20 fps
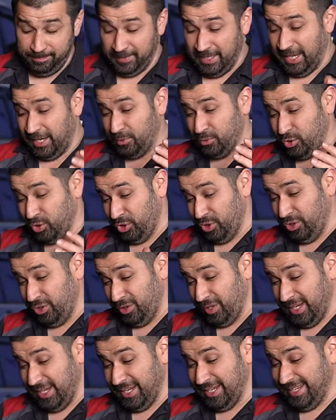Now
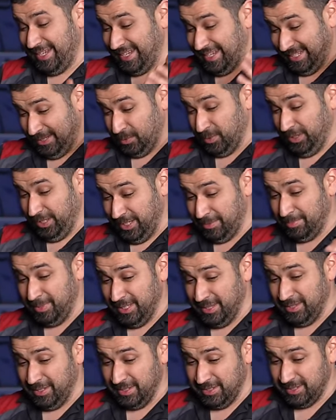Toyota, I will
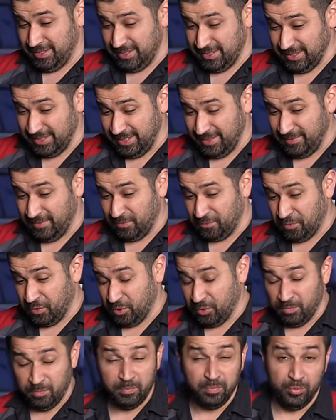admit this
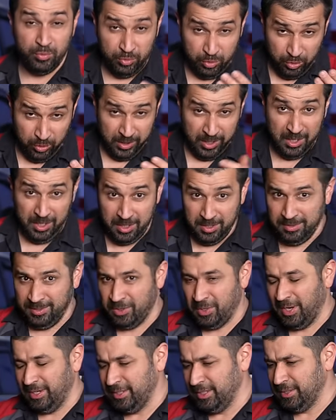for to their
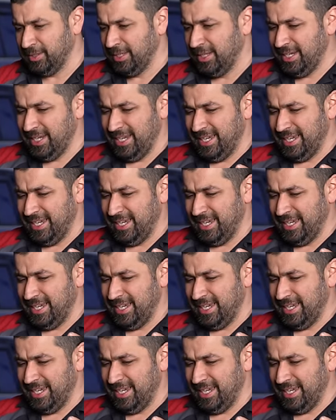credit,